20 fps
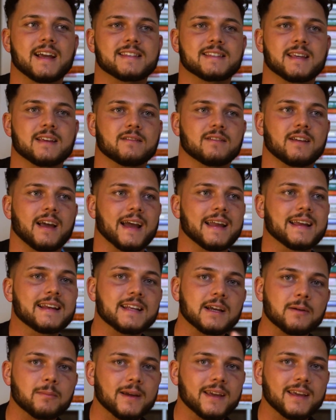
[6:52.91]
is it
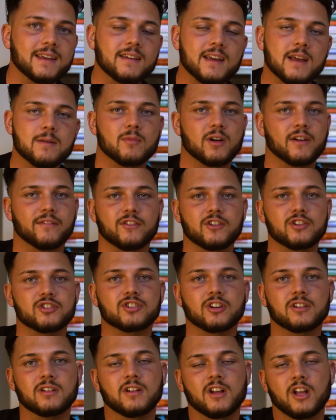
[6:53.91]
aiding me in my
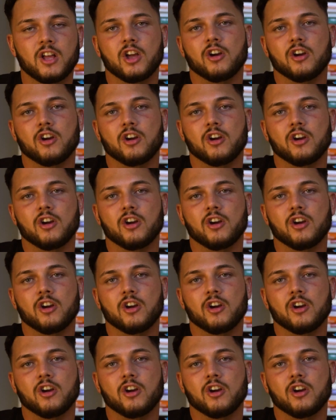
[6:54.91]
future